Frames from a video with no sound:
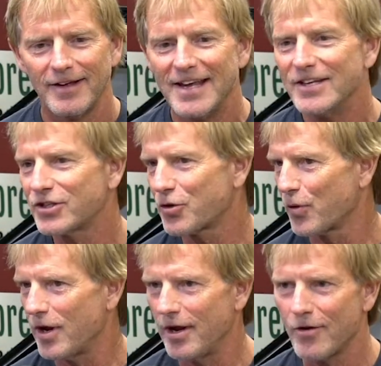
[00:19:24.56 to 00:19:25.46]

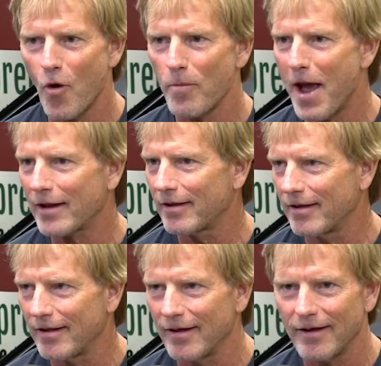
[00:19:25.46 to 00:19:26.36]
history going back to
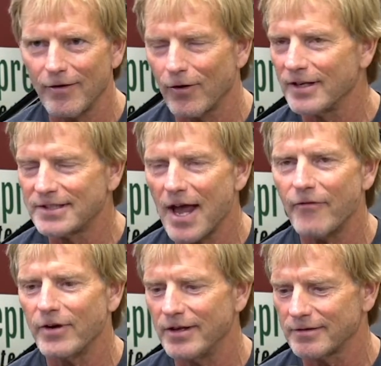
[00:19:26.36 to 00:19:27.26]
the early
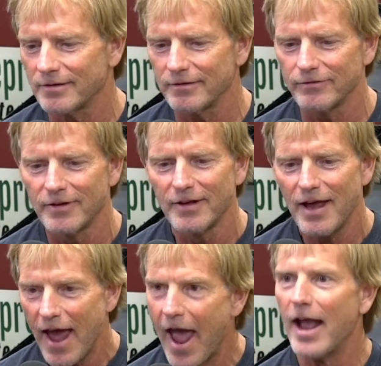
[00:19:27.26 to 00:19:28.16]
seventies of
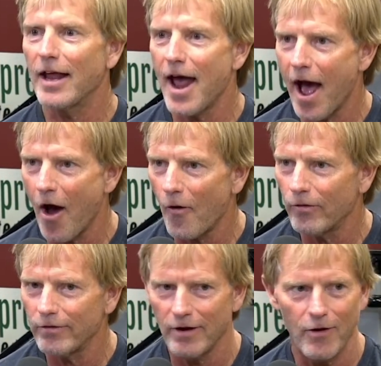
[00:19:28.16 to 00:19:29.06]
hanging out,
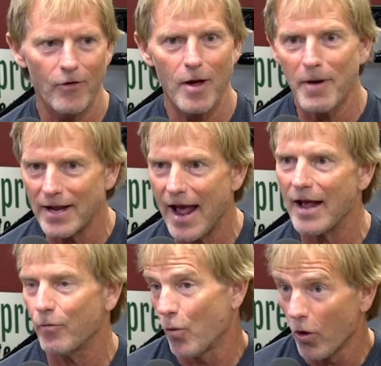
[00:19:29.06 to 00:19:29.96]
you know, and my
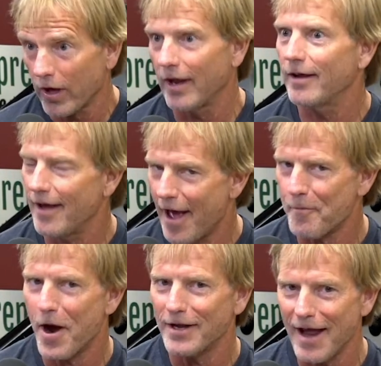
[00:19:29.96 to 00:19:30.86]
dad working
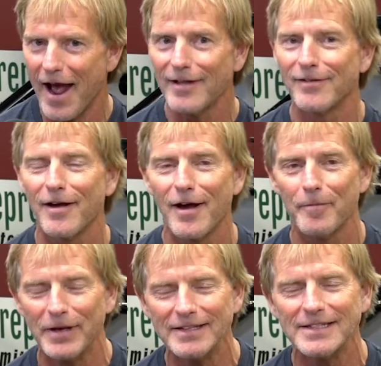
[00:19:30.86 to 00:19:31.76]
at my dad's uh,
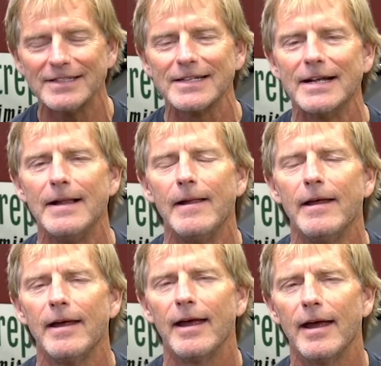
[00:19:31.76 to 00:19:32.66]
business.
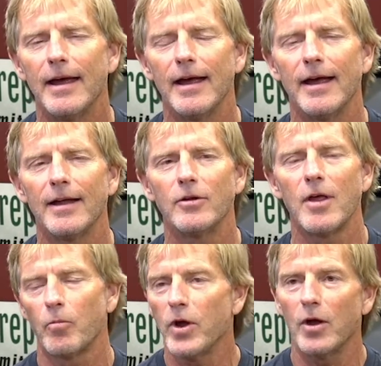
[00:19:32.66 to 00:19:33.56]
And
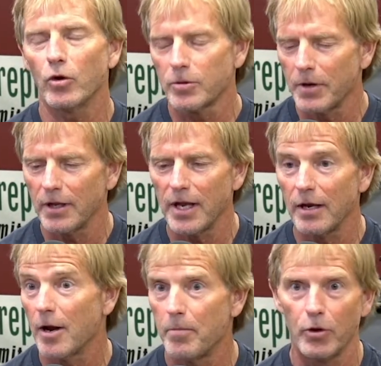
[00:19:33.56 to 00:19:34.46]
then we ultimately
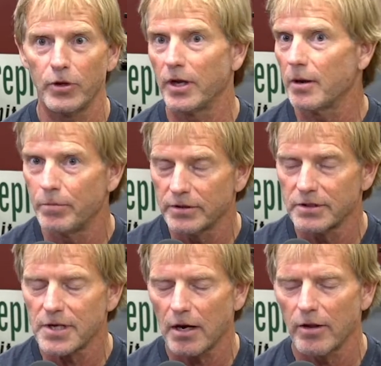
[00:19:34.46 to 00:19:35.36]
ended up building a
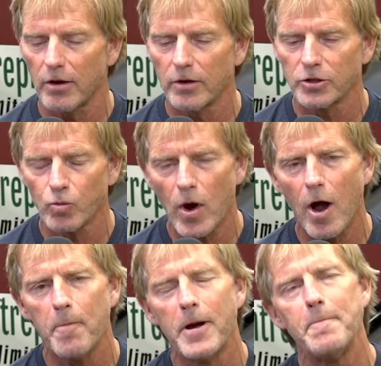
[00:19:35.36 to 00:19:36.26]
business out of there as
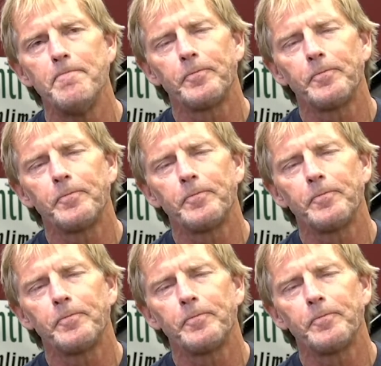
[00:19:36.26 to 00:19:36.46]
well. But